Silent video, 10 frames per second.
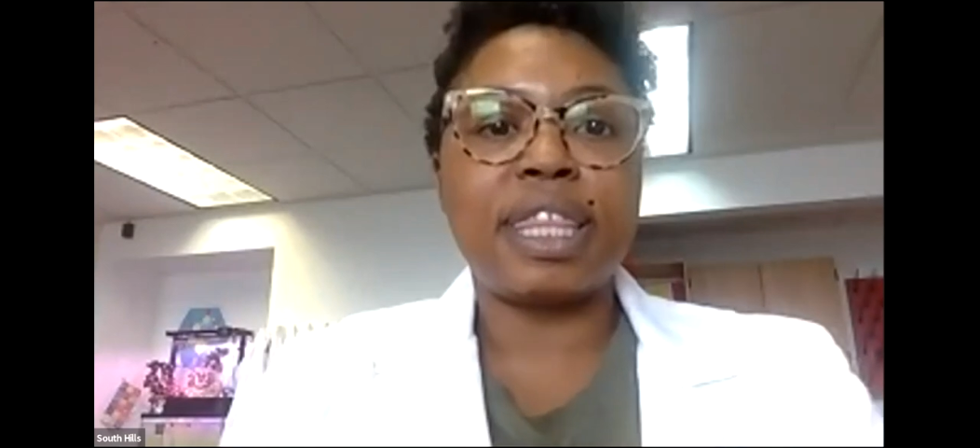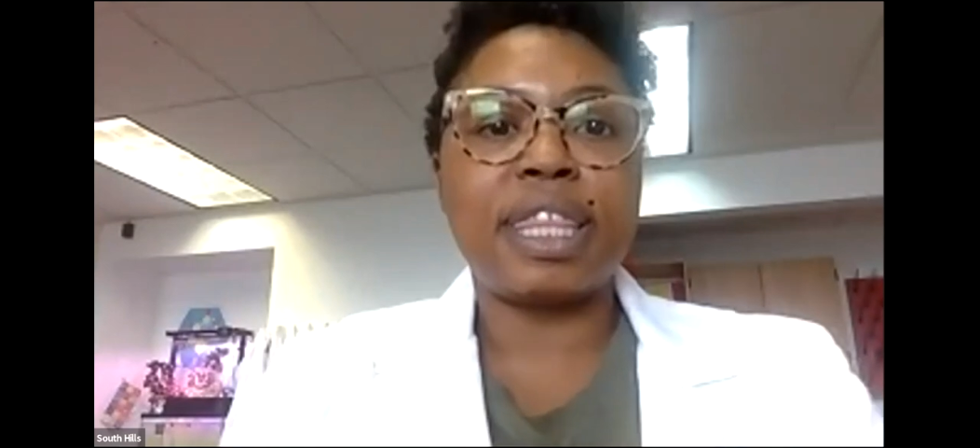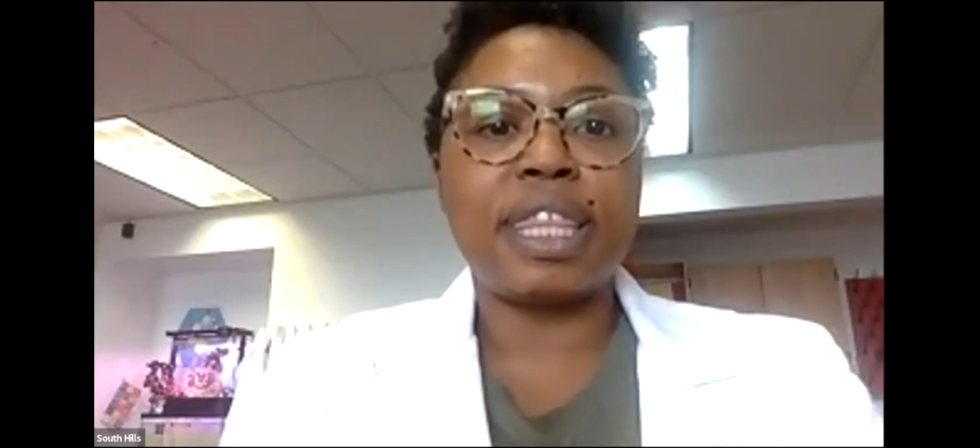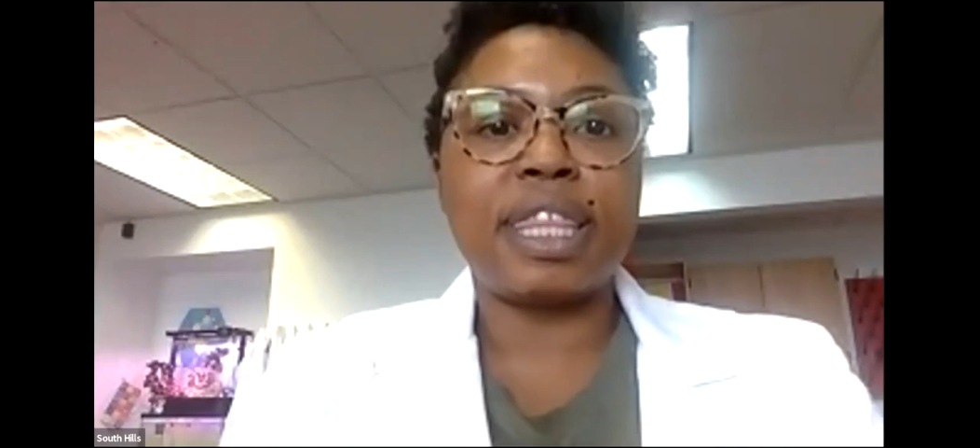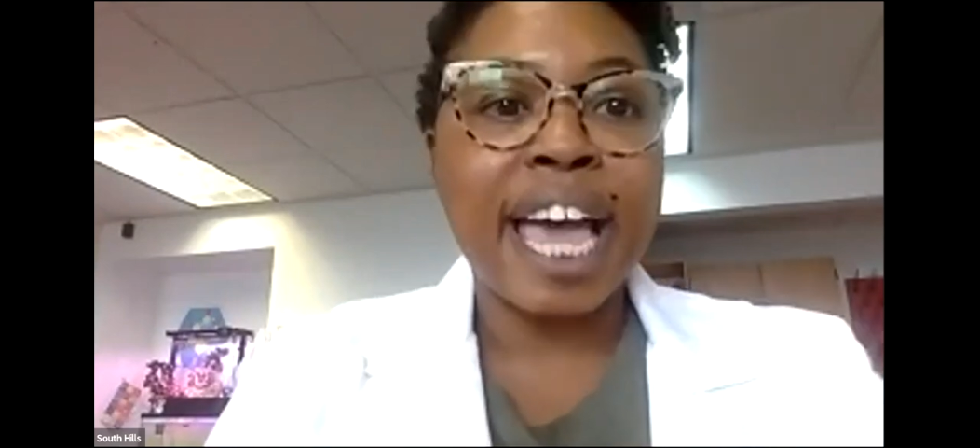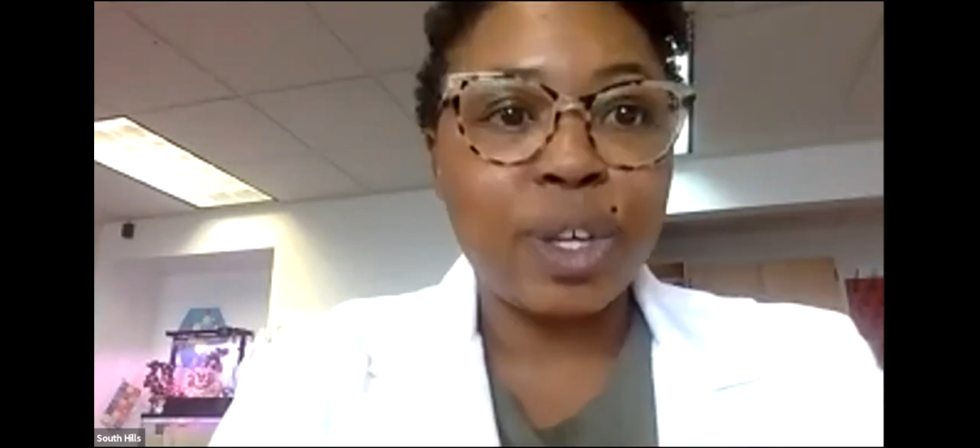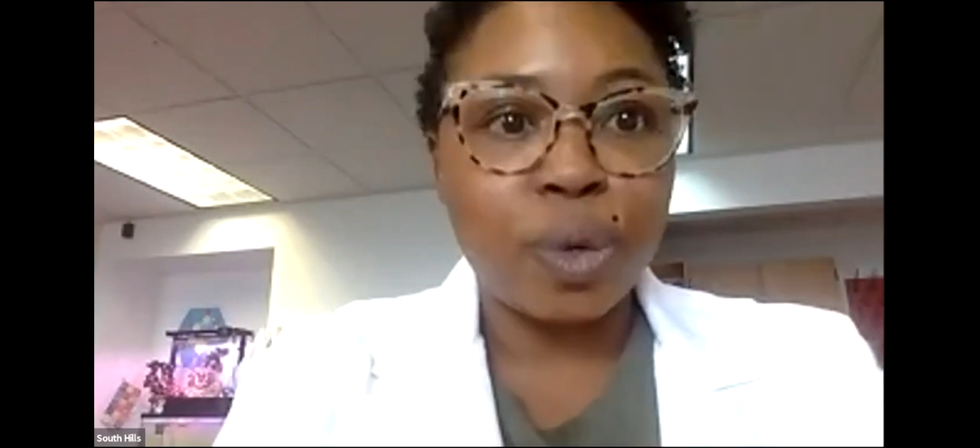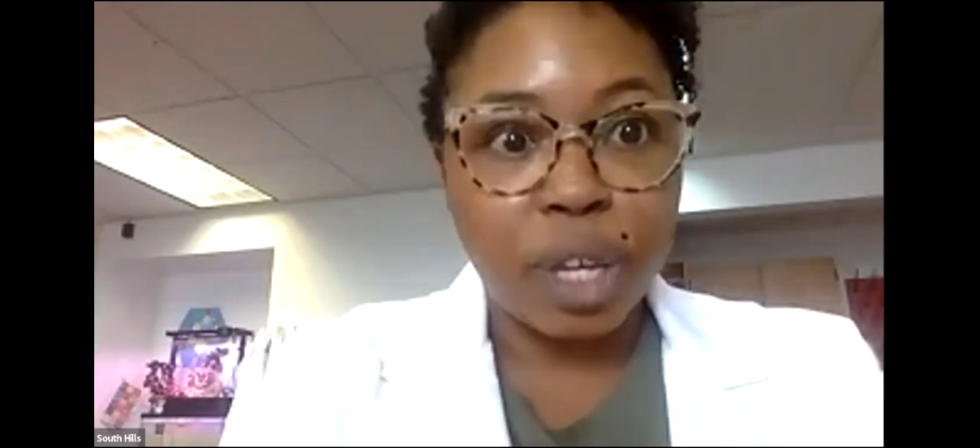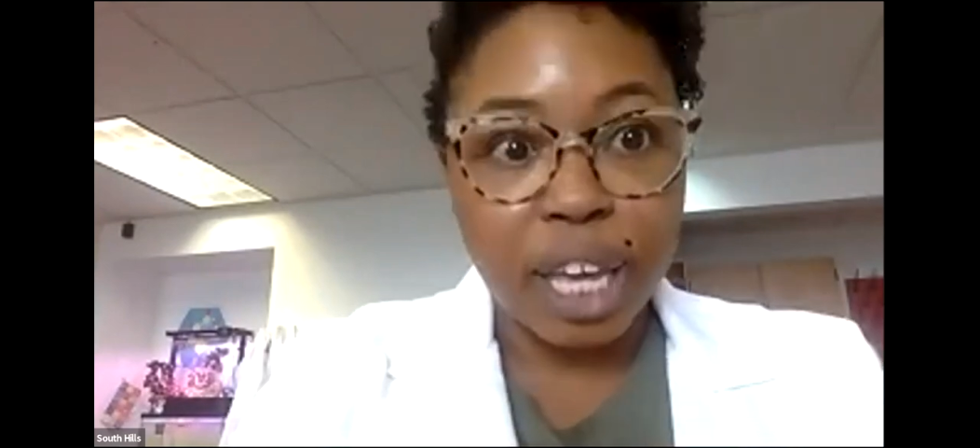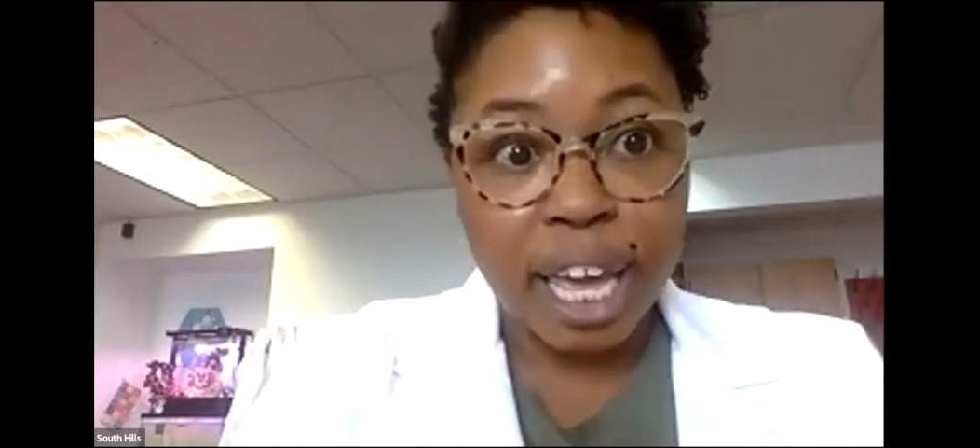that
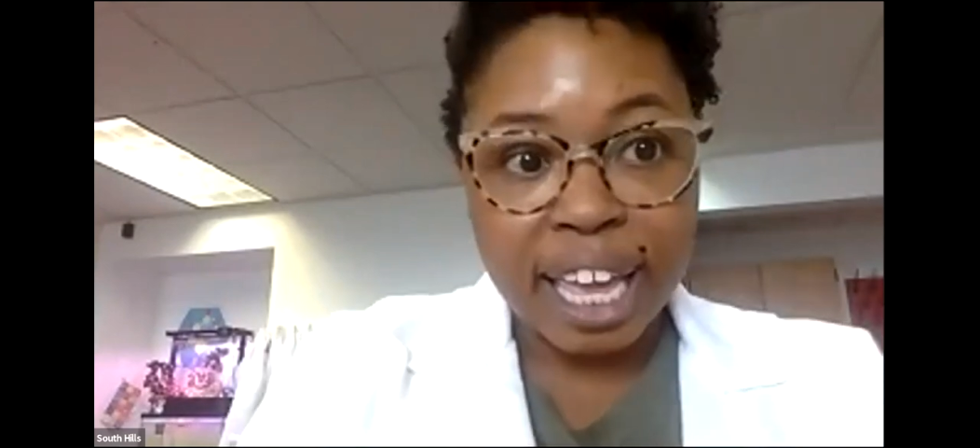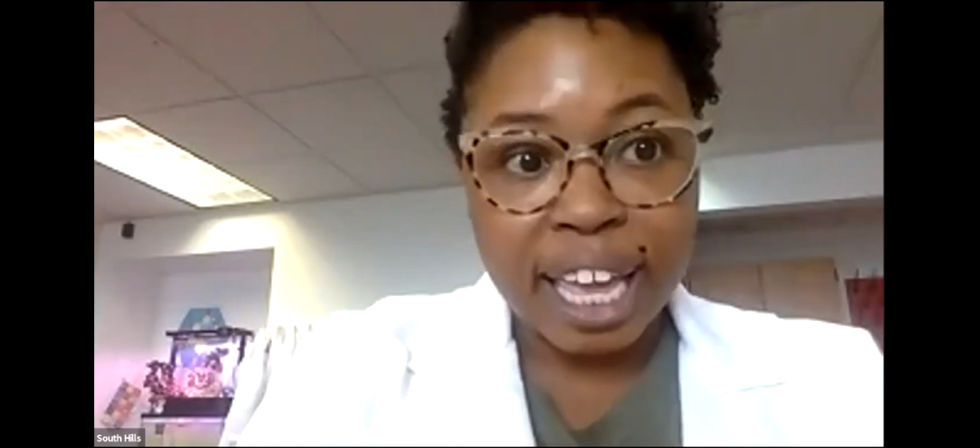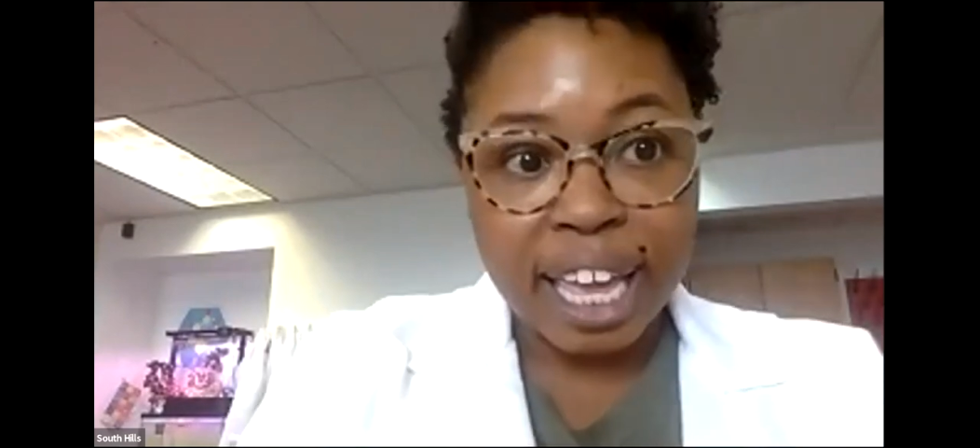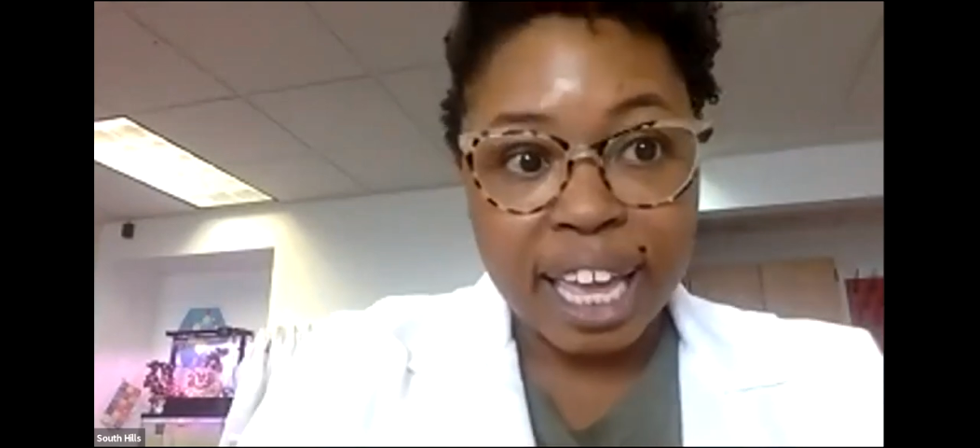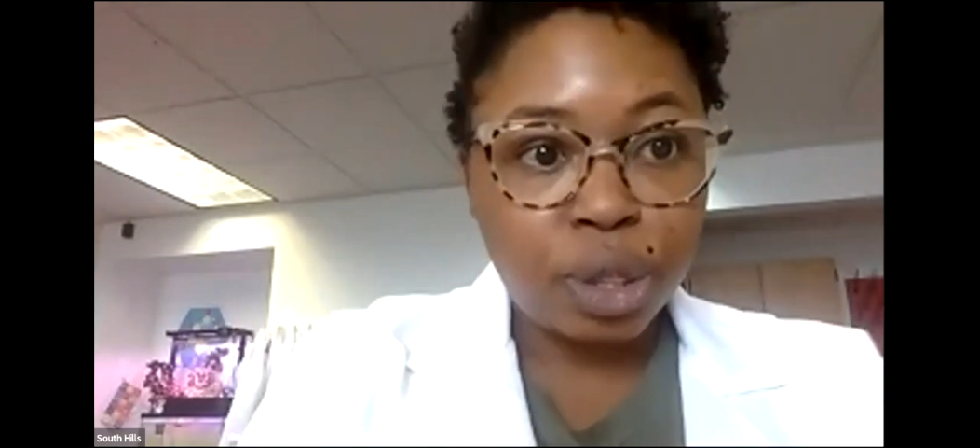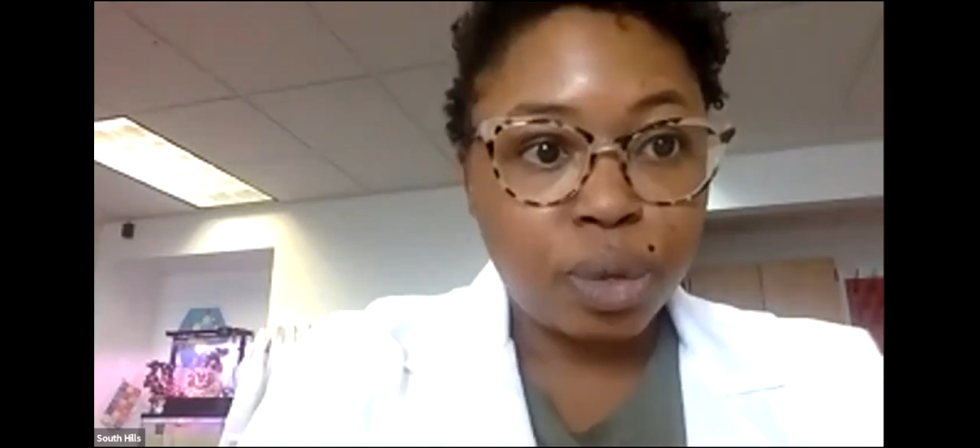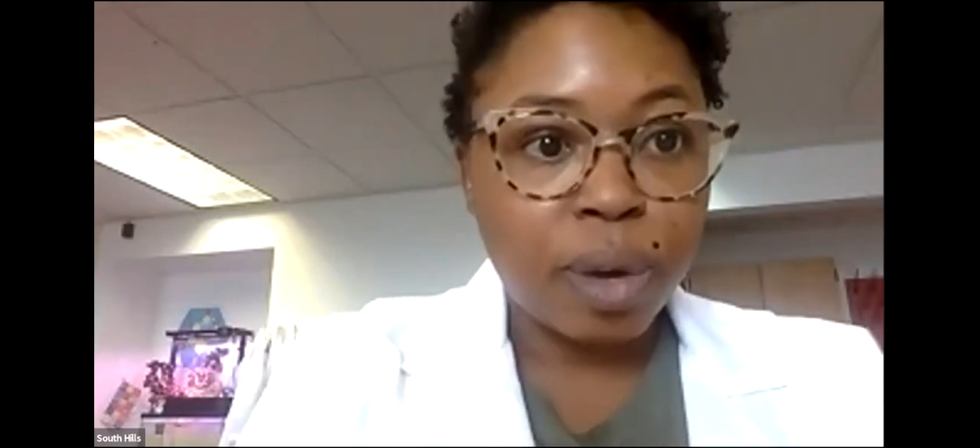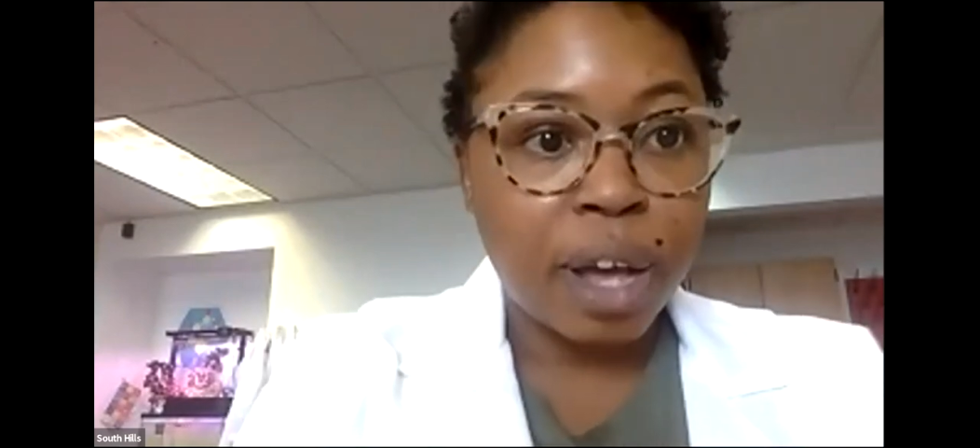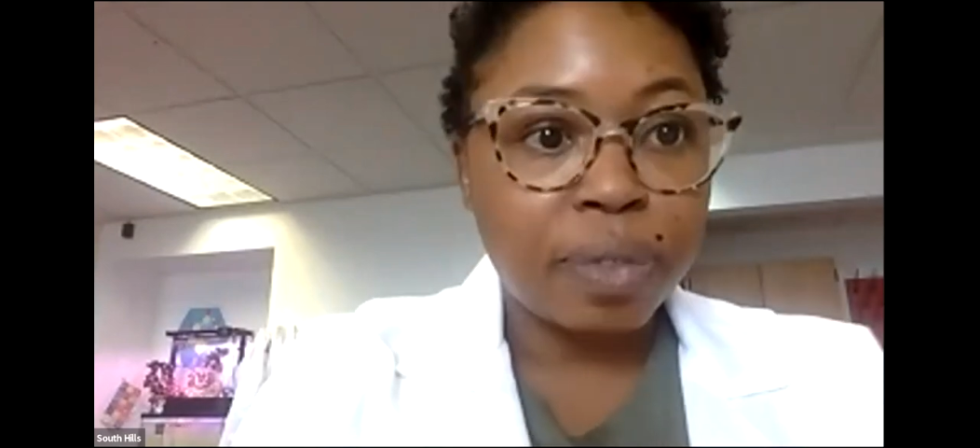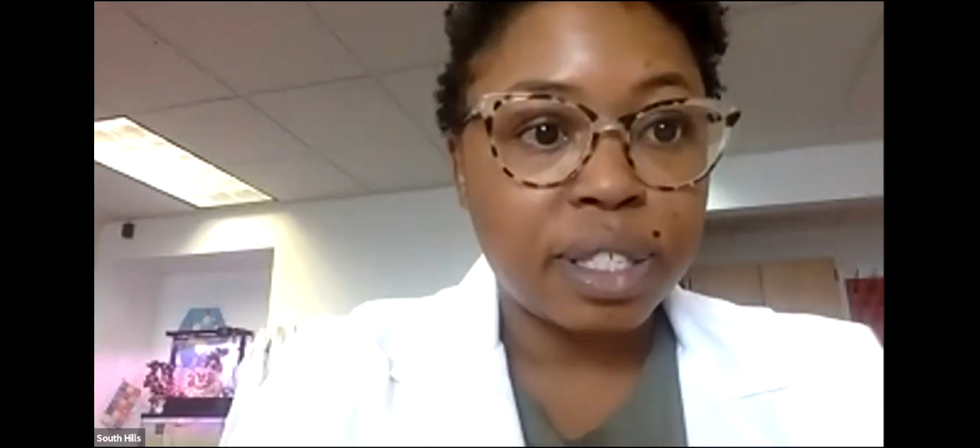you gained
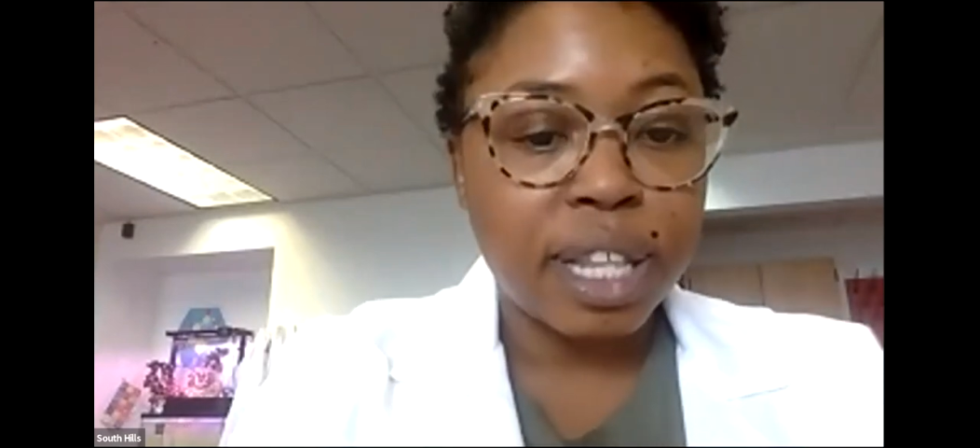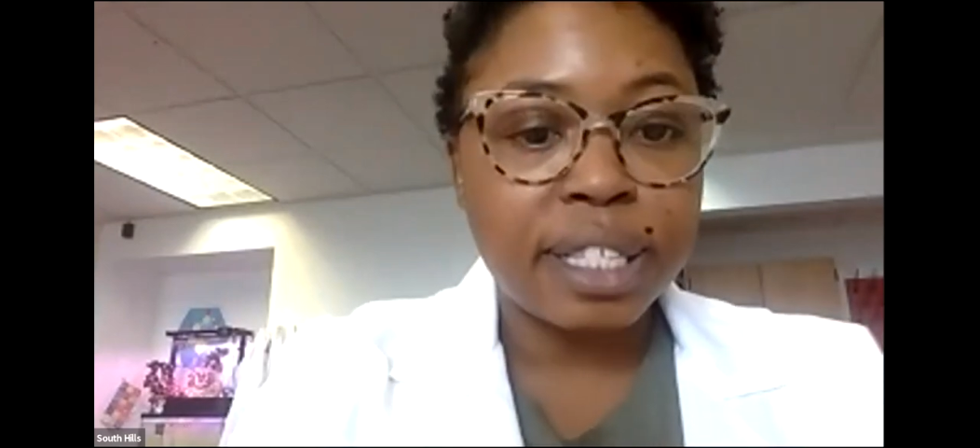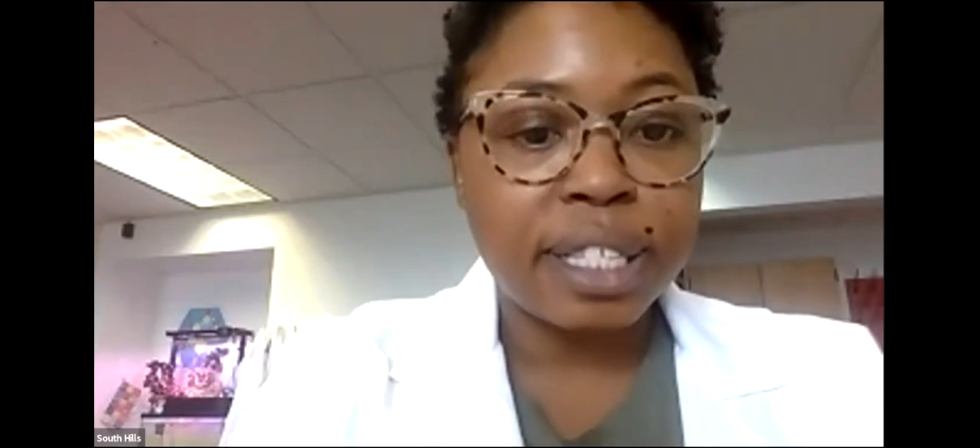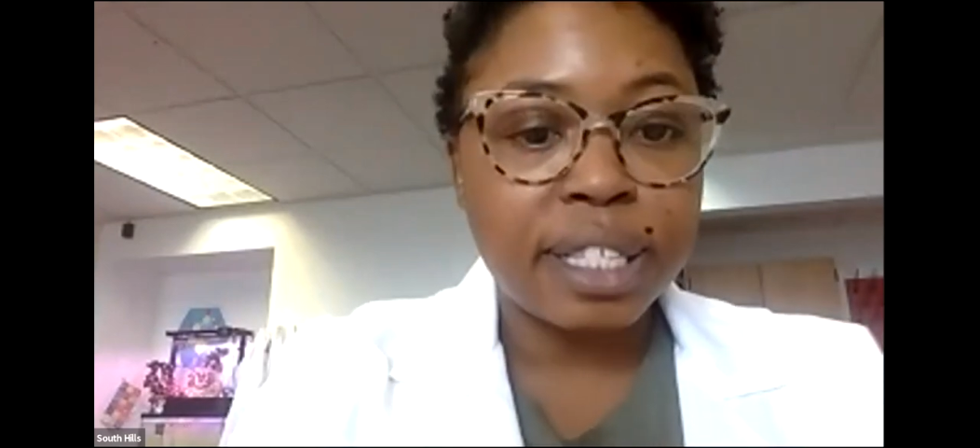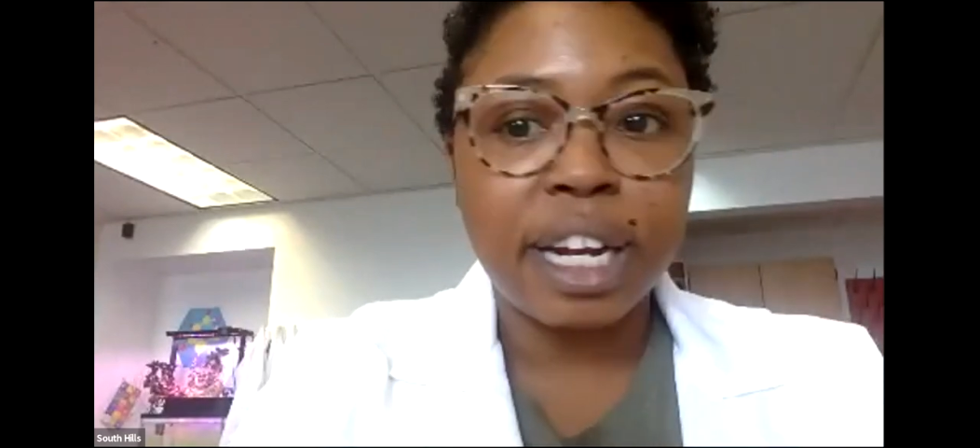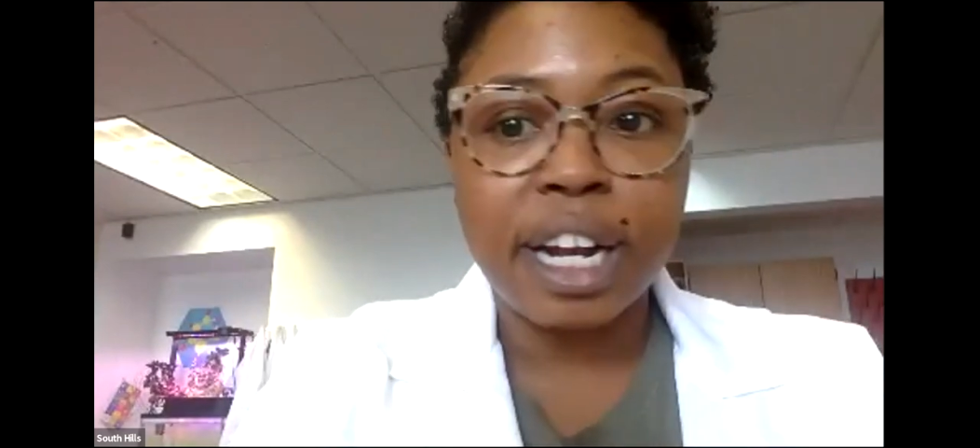throughout this lesson,